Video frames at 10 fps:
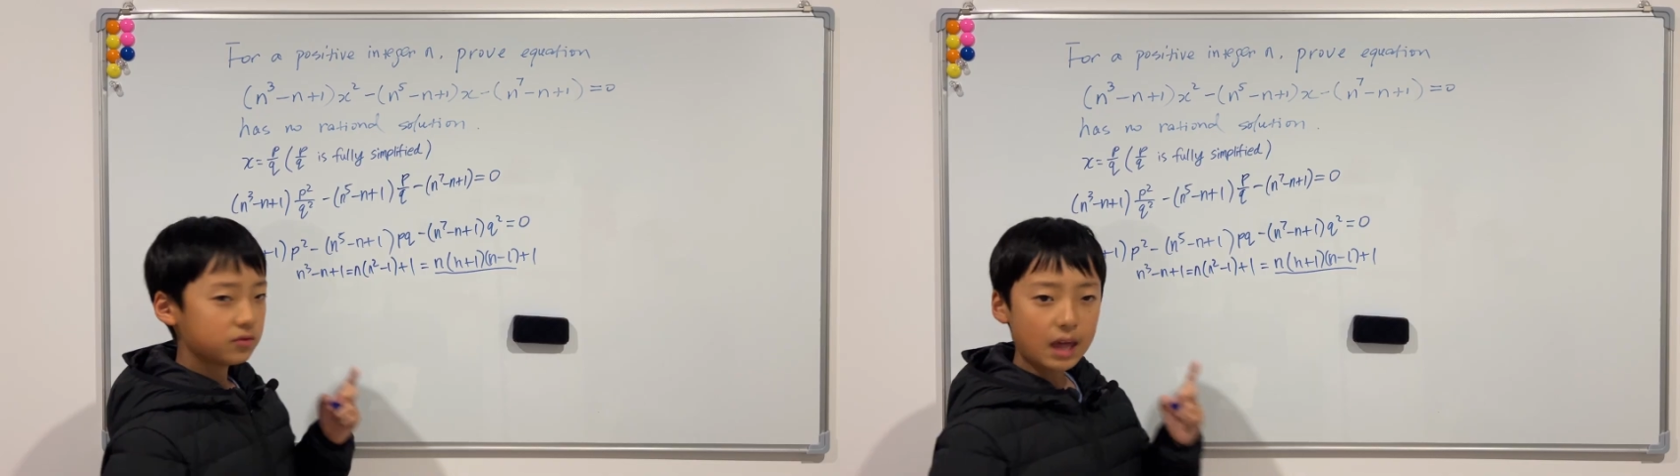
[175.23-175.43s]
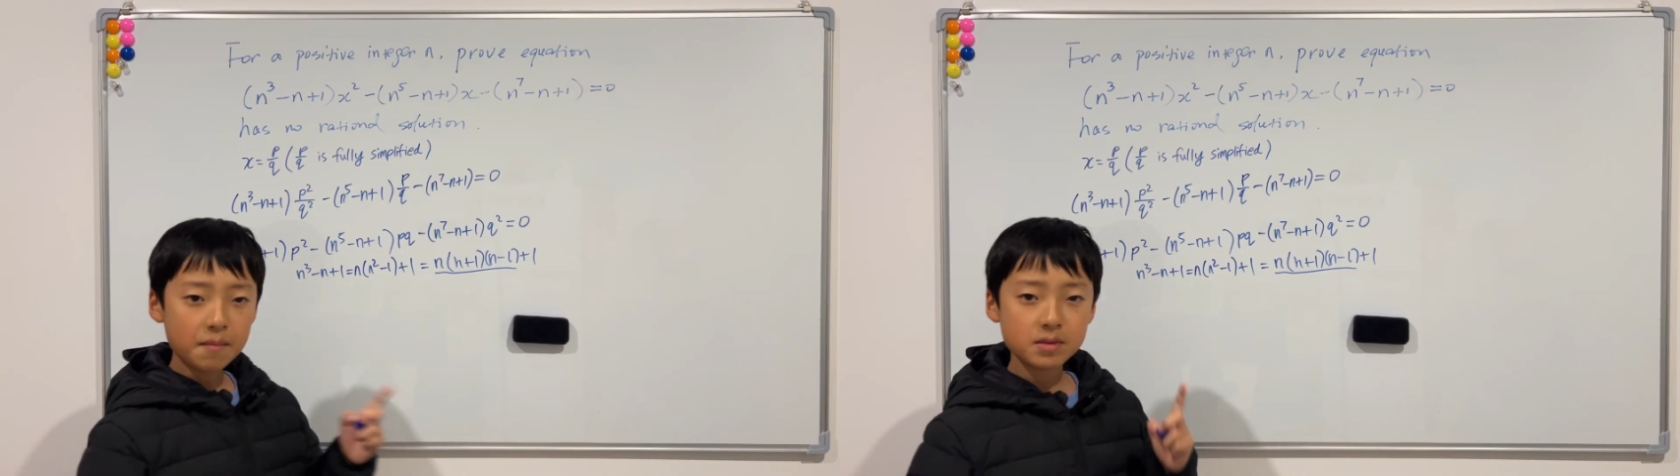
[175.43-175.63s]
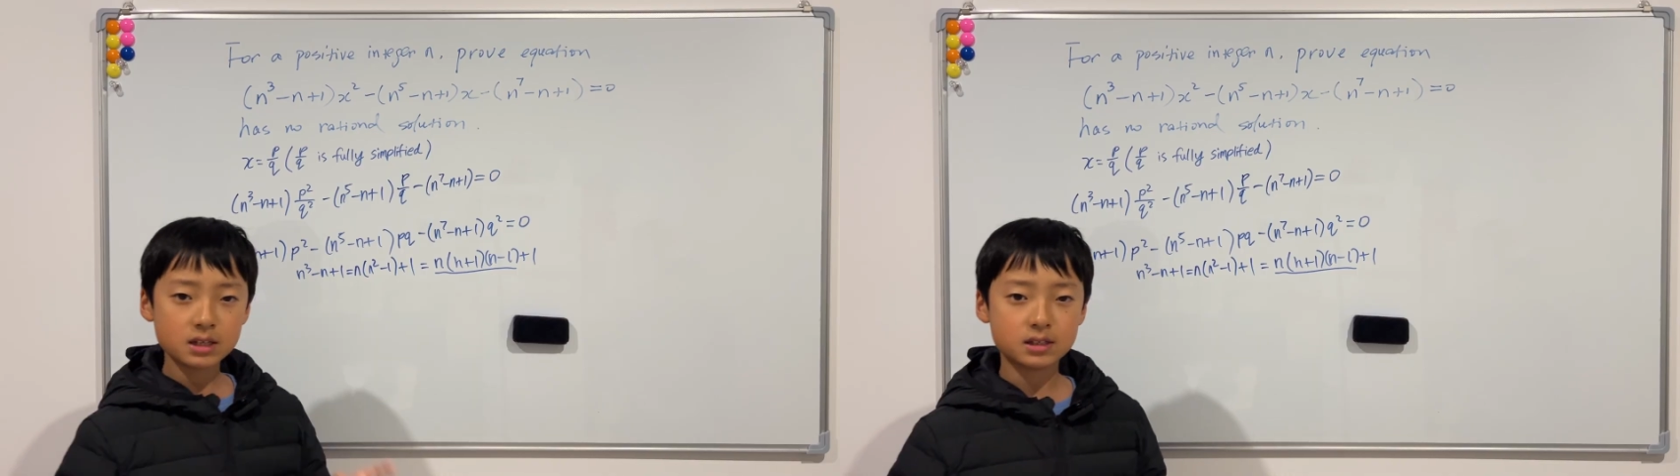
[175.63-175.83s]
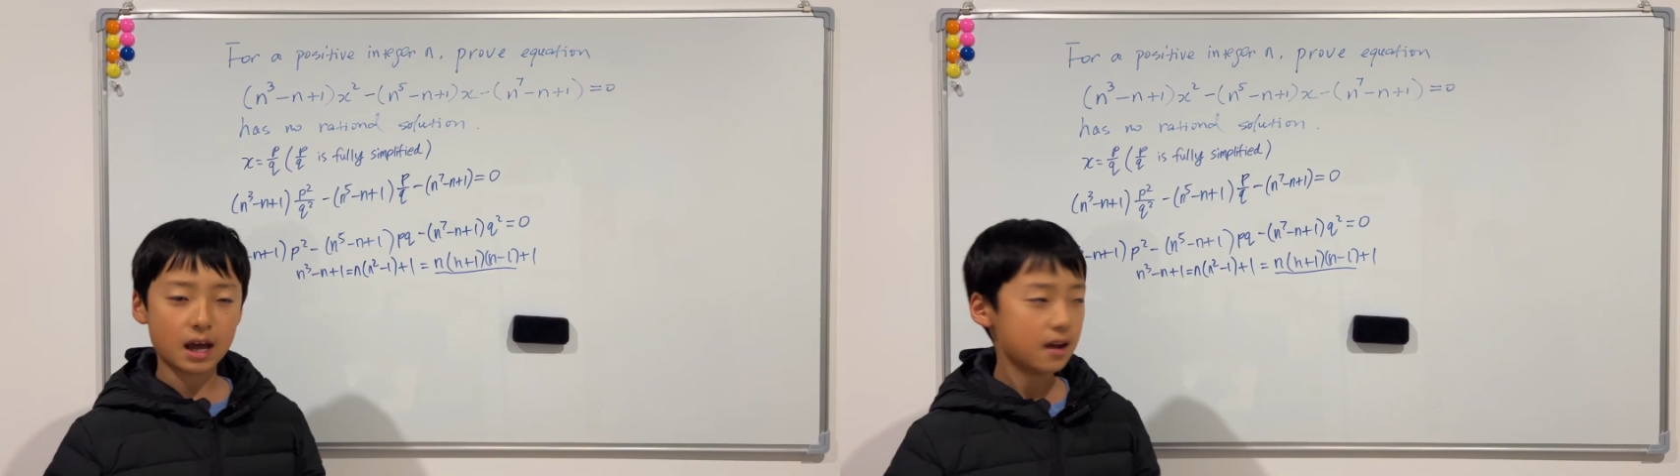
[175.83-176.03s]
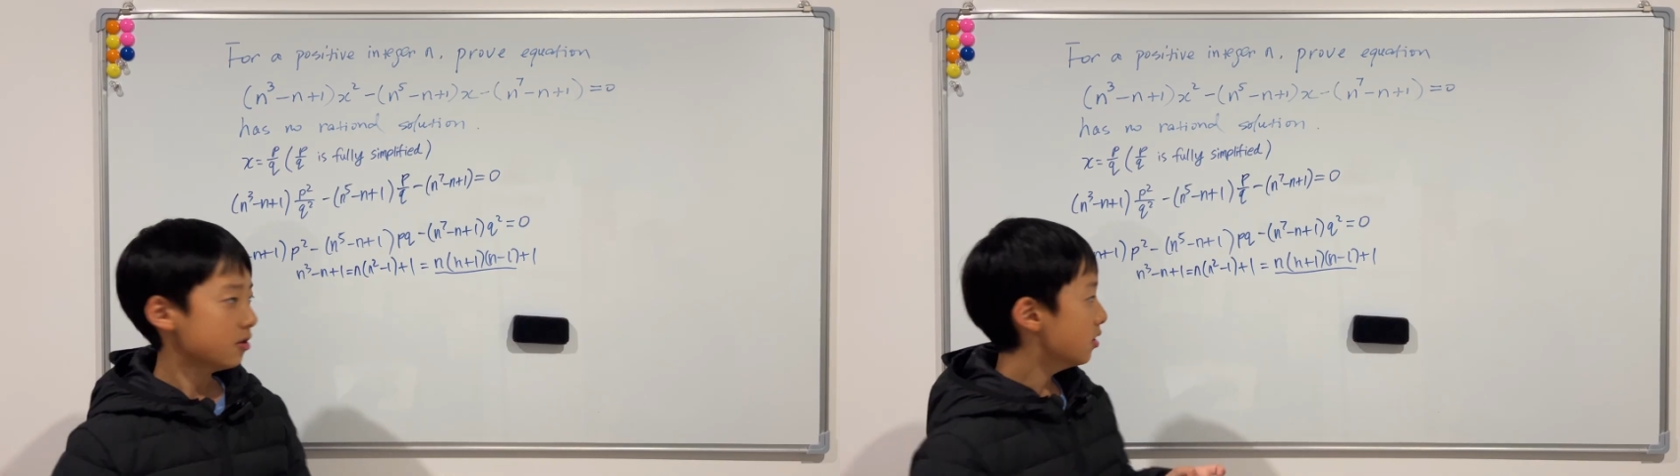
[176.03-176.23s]
That means
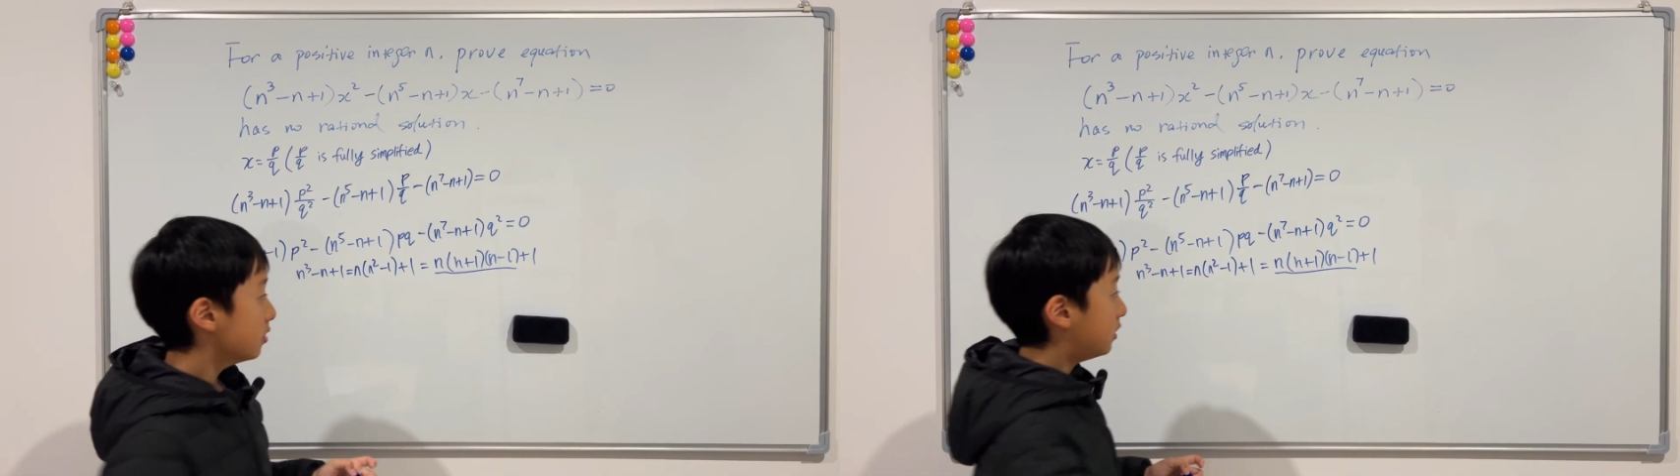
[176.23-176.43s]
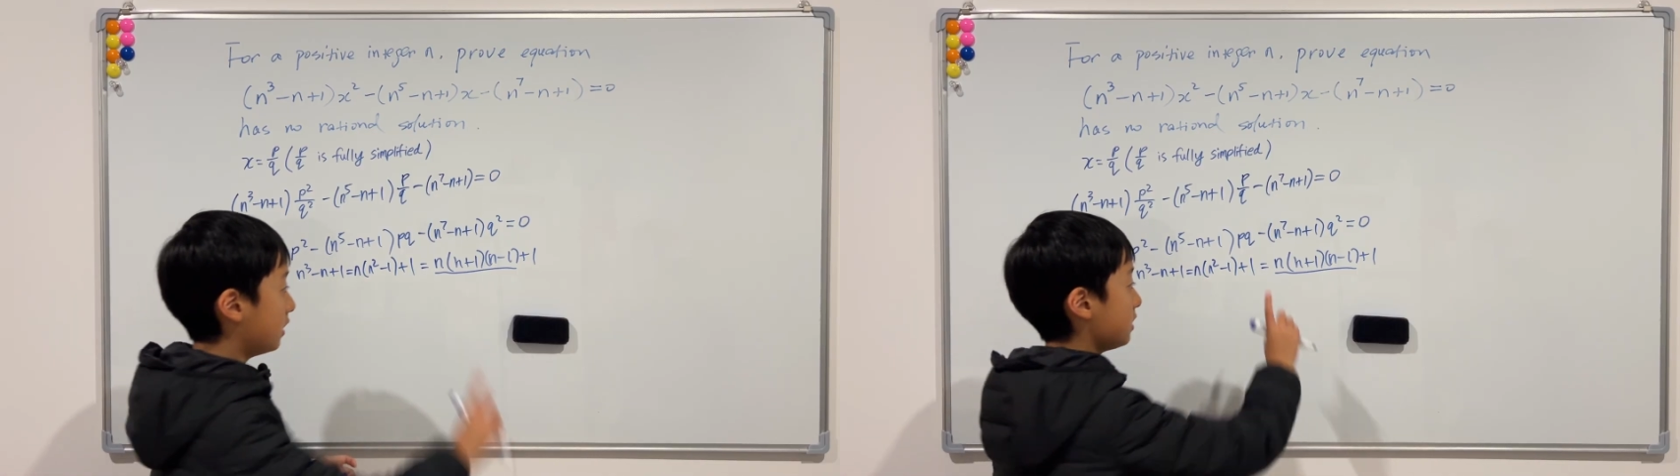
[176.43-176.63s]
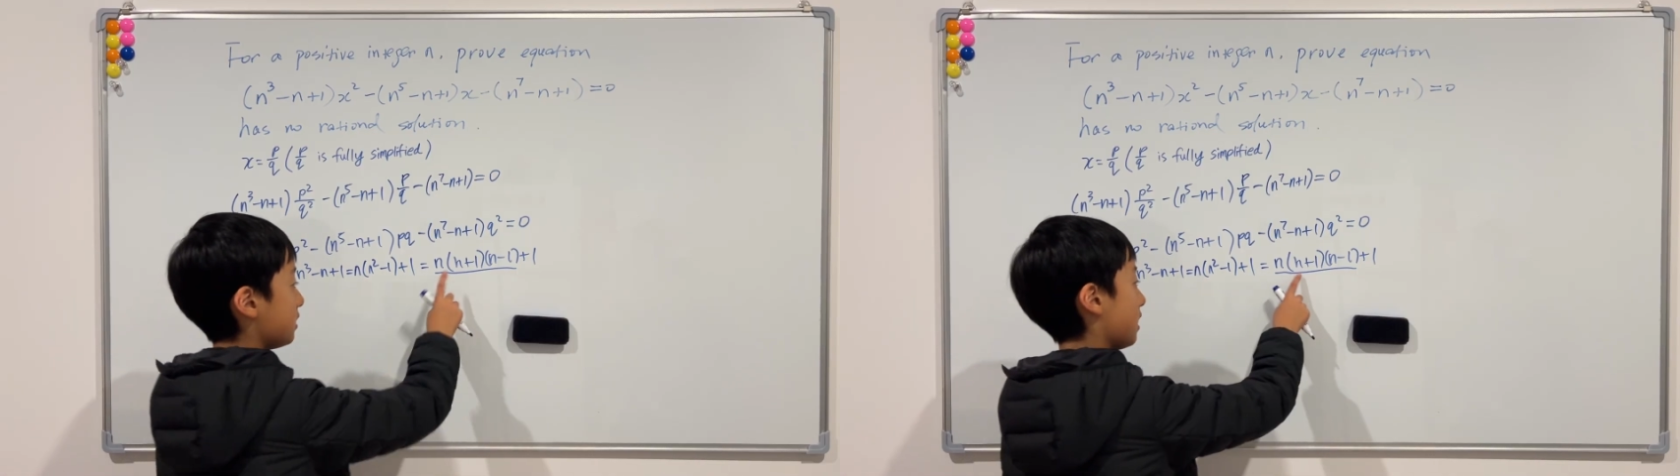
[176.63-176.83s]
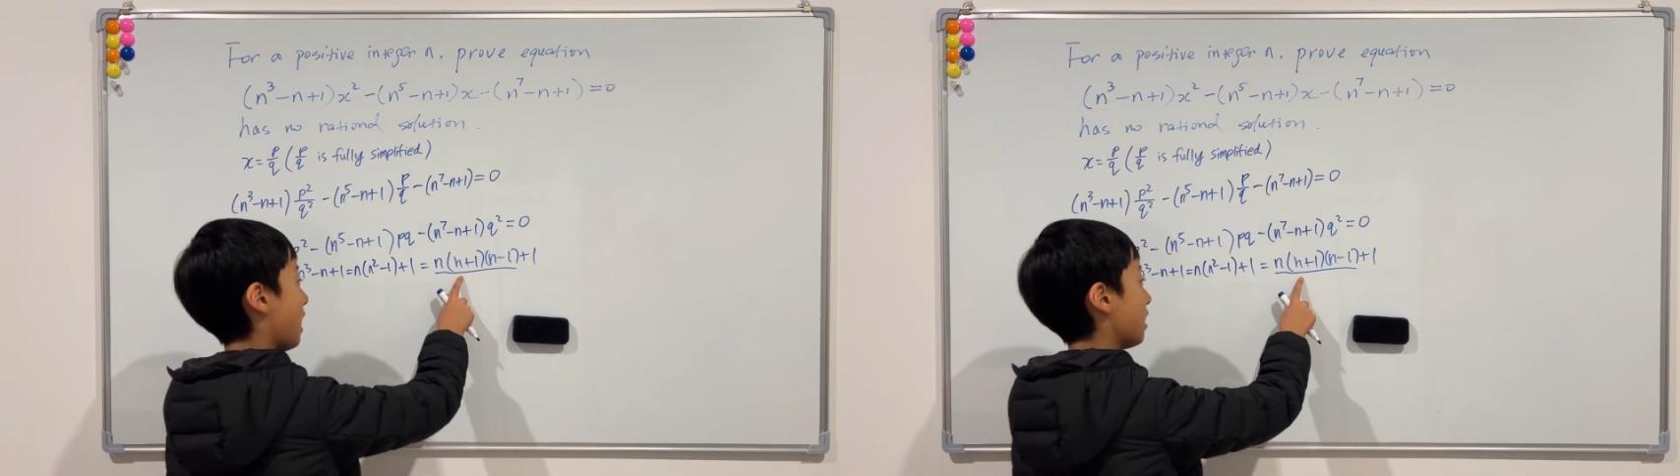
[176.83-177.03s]
that this